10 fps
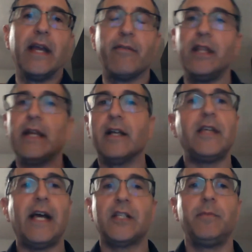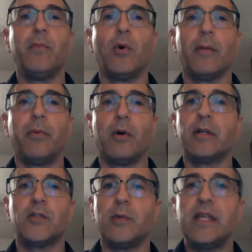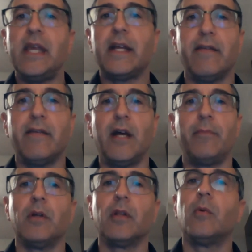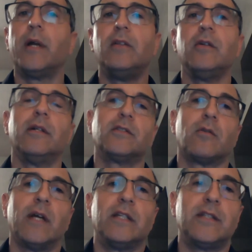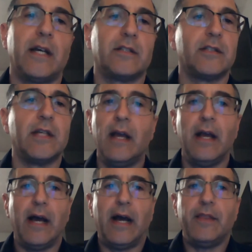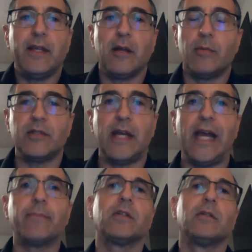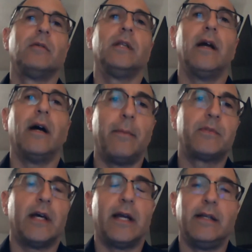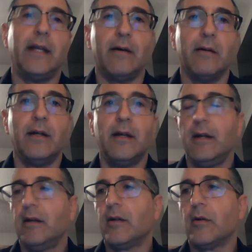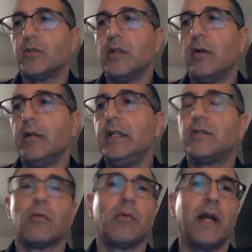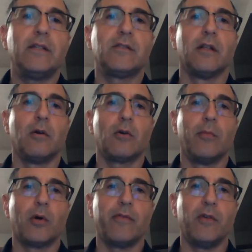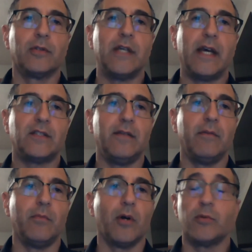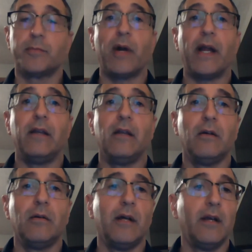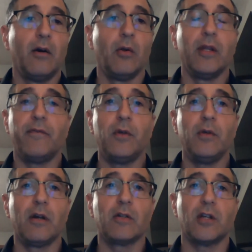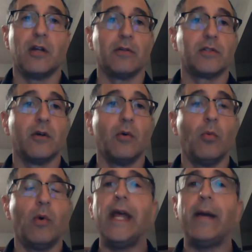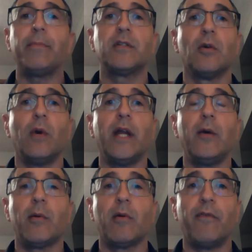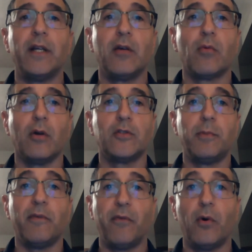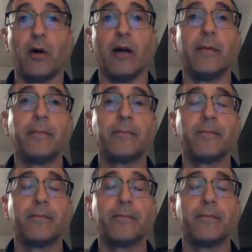Everything else has to be more important because we can't give it up. The only way to do it is to raise taxes. I think that was absolutely upside down. There was no need to raise the local motor fuel tax even more. It was brand new only a few years ago. So what happened to the way we were funding roads before?